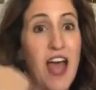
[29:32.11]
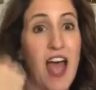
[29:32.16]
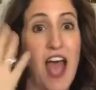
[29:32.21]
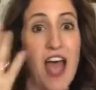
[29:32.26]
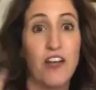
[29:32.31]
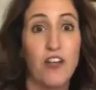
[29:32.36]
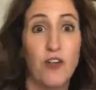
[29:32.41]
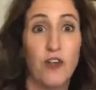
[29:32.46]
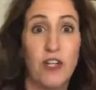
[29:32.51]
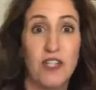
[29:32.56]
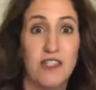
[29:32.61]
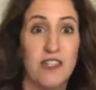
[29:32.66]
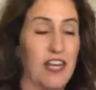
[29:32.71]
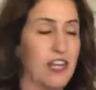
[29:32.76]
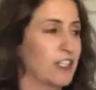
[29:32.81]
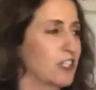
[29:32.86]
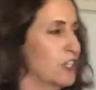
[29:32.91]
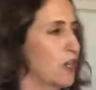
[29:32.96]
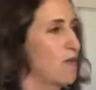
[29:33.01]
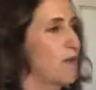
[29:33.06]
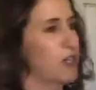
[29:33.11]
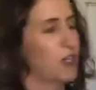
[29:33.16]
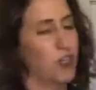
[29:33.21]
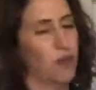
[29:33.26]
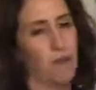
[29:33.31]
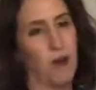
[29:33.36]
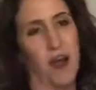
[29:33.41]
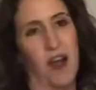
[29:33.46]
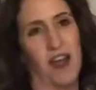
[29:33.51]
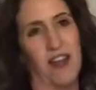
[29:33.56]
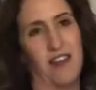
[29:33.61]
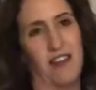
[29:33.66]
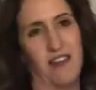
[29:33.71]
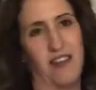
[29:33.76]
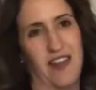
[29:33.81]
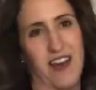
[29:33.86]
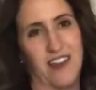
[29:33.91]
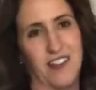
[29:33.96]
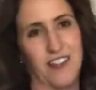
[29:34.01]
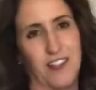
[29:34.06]
And you can take so much pride in
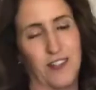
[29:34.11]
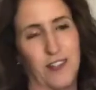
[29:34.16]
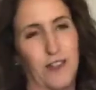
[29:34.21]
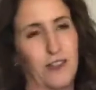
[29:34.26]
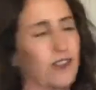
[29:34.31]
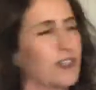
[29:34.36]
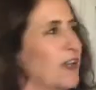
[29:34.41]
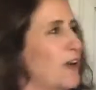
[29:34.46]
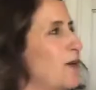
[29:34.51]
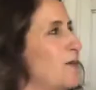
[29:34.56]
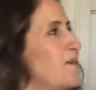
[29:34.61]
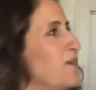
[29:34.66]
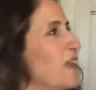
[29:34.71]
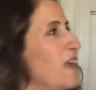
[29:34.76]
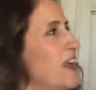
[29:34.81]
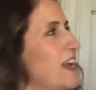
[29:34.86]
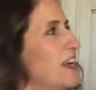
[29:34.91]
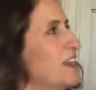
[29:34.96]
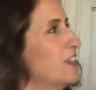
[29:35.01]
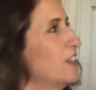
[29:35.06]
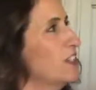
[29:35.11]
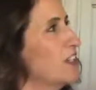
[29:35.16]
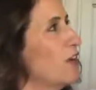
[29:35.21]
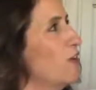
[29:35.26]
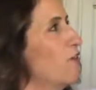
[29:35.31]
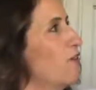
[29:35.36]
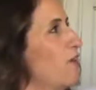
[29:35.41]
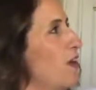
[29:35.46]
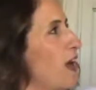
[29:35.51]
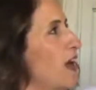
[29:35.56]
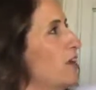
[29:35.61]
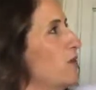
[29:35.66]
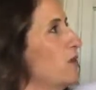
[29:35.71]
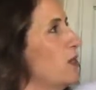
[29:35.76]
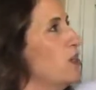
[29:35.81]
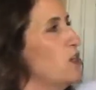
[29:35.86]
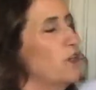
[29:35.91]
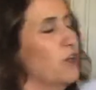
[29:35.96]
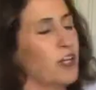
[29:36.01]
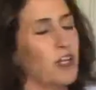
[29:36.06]
that too. So it's so fun
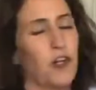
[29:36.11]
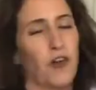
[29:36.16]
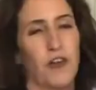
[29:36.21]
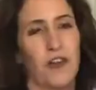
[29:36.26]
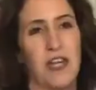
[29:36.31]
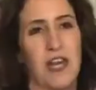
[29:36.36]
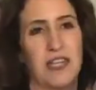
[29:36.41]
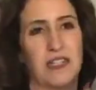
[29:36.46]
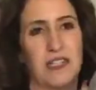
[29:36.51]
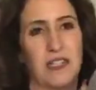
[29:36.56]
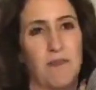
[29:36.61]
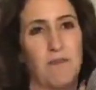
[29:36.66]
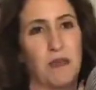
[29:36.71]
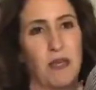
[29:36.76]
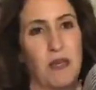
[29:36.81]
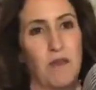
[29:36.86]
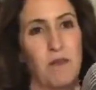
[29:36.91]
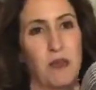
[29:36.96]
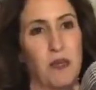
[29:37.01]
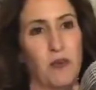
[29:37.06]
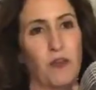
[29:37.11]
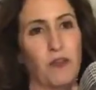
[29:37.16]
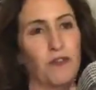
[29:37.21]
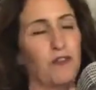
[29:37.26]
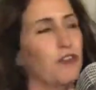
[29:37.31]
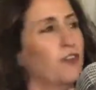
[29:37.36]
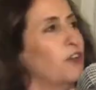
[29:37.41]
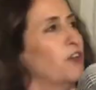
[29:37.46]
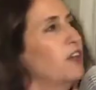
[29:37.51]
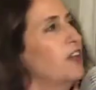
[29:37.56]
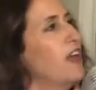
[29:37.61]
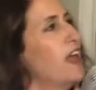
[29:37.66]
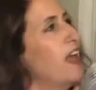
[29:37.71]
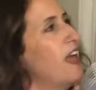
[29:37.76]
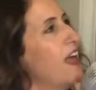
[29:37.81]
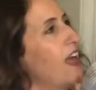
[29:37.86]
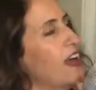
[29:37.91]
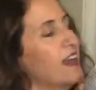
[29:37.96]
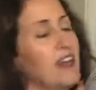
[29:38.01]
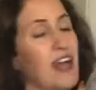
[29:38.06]
when you can create something beautiful
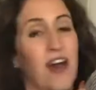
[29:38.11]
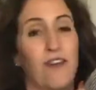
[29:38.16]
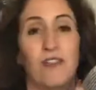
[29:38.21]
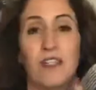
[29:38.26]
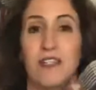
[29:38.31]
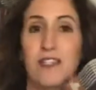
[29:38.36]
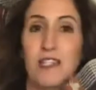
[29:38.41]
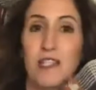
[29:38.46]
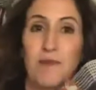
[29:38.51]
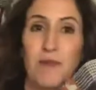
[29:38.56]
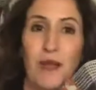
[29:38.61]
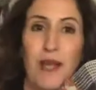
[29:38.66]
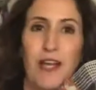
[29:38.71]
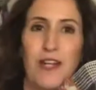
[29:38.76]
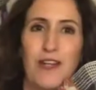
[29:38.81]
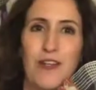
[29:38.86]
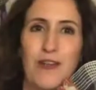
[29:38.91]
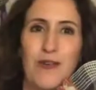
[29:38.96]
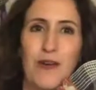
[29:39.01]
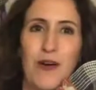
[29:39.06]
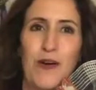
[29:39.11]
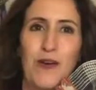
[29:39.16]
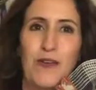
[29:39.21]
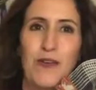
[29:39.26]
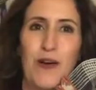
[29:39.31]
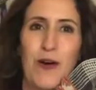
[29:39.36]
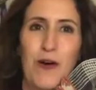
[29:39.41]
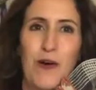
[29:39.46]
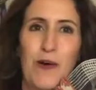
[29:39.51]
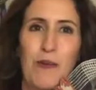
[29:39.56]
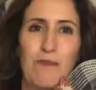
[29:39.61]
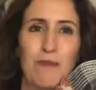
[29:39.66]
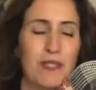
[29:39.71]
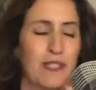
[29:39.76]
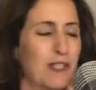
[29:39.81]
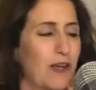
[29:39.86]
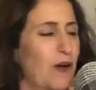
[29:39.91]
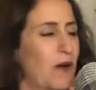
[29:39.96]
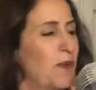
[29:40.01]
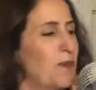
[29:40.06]
and have it displayed in your own home.
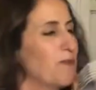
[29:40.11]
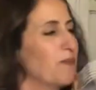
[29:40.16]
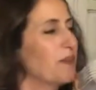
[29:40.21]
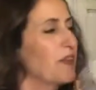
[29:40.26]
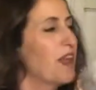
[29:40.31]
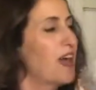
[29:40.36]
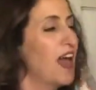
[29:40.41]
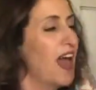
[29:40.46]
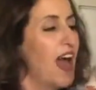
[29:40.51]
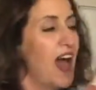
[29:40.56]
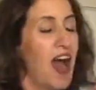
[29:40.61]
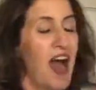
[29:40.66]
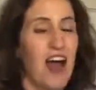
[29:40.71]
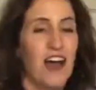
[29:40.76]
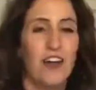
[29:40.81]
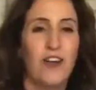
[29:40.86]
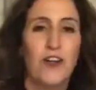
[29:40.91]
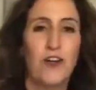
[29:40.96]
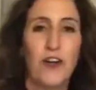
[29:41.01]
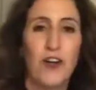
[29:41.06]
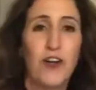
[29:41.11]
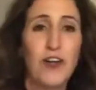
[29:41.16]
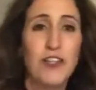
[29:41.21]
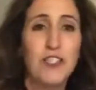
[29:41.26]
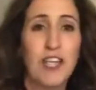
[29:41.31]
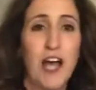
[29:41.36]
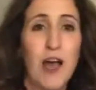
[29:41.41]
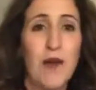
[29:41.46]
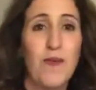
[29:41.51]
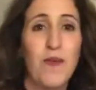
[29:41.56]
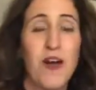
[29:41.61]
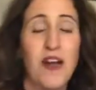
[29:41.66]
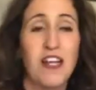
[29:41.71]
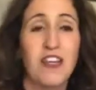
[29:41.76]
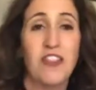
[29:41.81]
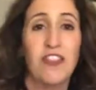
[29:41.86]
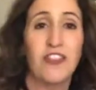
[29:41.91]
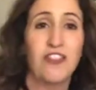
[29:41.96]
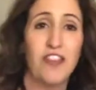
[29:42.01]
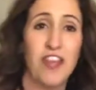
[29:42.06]
So girls, I want
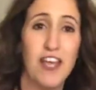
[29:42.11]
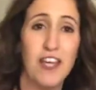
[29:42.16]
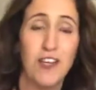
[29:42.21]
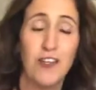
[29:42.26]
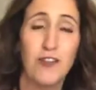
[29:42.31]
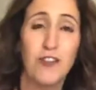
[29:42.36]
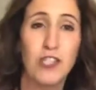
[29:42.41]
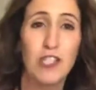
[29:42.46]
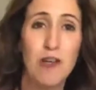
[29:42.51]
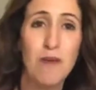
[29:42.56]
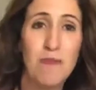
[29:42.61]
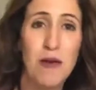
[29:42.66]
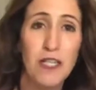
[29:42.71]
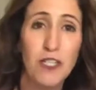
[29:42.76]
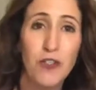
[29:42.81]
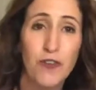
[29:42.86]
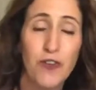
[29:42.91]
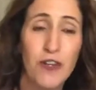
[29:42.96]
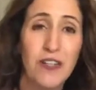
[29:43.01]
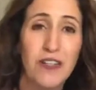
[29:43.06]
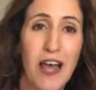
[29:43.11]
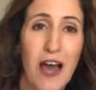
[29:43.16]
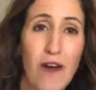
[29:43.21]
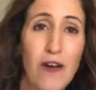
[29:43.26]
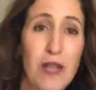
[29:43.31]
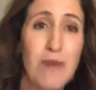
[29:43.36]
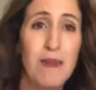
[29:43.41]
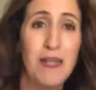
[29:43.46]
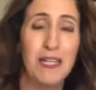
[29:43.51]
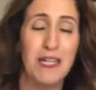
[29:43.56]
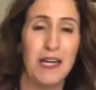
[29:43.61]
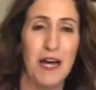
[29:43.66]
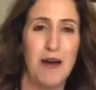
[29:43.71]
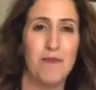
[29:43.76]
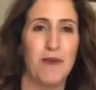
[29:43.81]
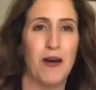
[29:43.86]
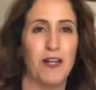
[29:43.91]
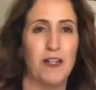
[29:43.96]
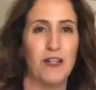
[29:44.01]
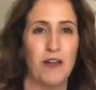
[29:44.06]
to thank you so much for allowing me to
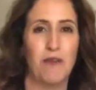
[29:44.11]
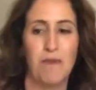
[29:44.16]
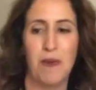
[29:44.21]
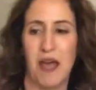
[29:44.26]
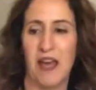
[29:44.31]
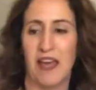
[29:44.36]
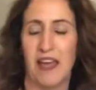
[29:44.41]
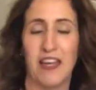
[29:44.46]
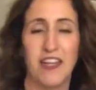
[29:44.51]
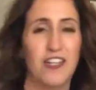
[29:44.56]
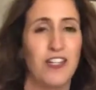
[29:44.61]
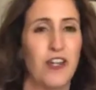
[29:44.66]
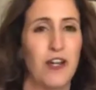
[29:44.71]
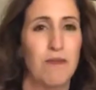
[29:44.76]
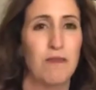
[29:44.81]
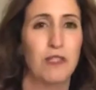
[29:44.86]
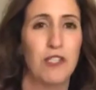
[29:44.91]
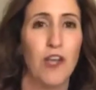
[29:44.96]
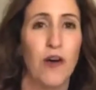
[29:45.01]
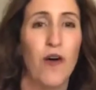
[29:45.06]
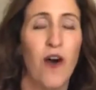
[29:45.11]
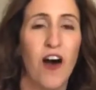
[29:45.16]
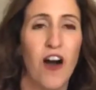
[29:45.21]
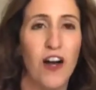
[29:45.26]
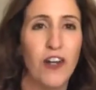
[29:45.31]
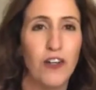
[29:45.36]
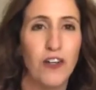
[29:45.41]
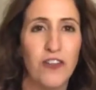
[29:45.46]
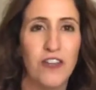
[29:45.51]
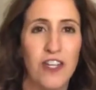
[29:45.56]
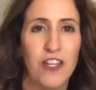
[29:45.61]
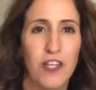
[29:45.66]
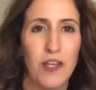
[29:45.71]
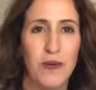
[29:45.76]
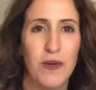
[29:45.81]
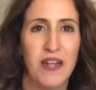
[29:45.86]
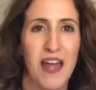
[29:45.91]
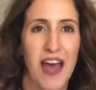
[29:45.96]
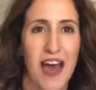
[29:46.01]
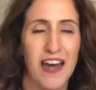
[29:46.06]
come on your page. I'm so honored that you
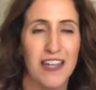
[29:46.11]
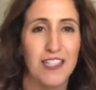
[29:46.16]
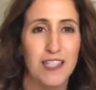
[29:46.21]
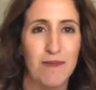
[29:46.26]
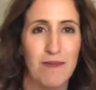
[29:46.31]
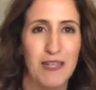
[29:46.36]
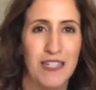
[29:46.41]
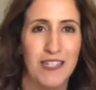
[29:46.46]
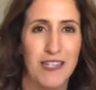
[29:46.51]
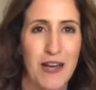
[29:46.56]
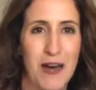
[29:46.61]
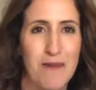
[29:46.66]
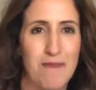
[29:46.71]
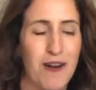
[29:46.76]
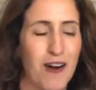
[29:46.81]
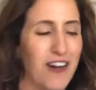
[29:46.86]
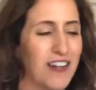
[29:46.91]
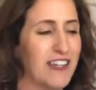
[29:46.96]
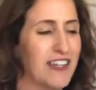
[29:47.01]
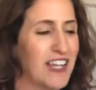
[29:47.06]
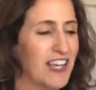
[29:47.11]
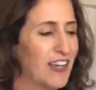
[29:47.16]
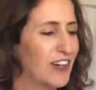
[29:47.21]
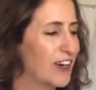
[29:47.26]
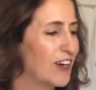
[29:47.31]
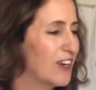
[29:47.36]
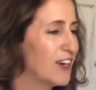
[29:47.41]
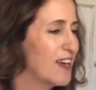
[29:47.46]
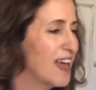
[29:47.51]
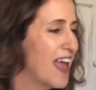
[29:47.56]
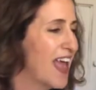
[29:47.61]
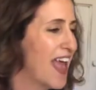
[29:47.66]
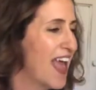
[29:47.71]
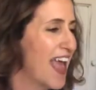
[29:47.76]
would ask me to come on here.